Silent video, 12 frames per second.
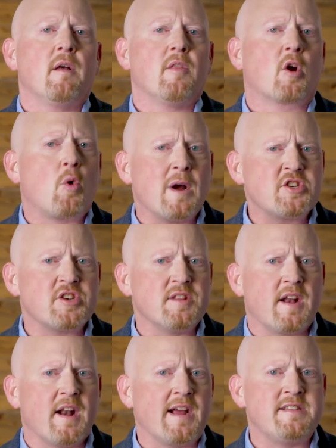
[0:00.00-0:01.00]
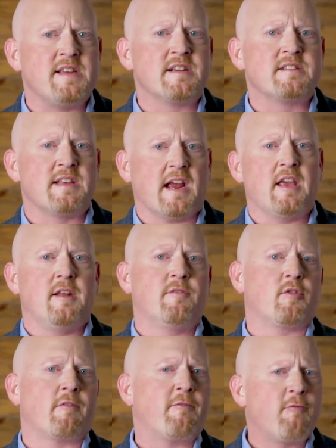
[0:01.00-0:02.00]
The question that IT executives
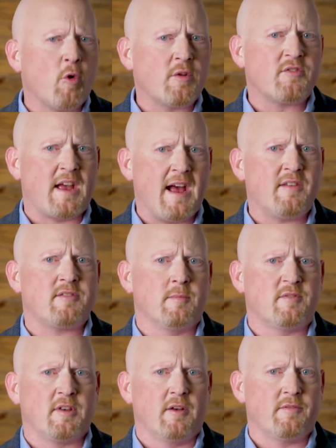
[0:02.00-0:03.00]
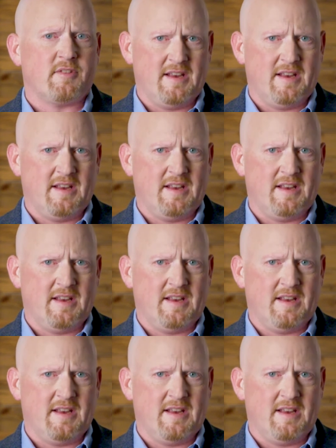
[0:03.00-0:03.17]
are forced to ask themselves